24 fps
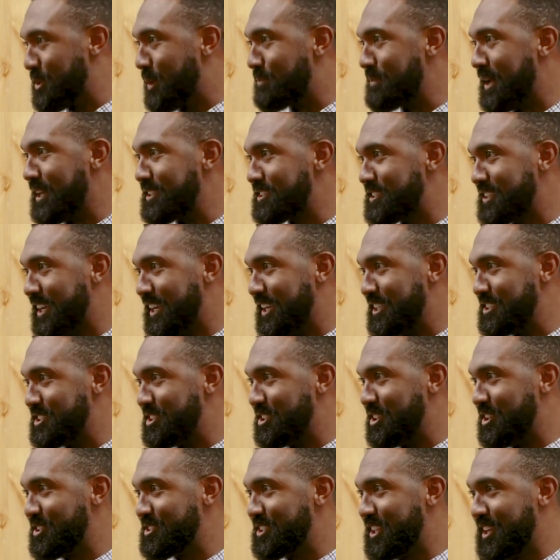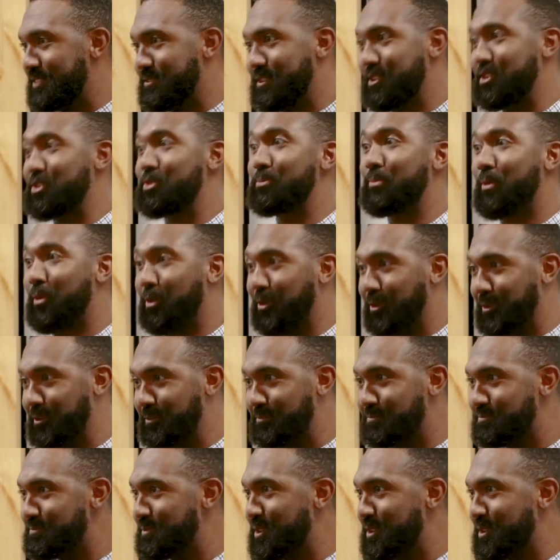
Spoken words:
I'm not saying to give a newborn,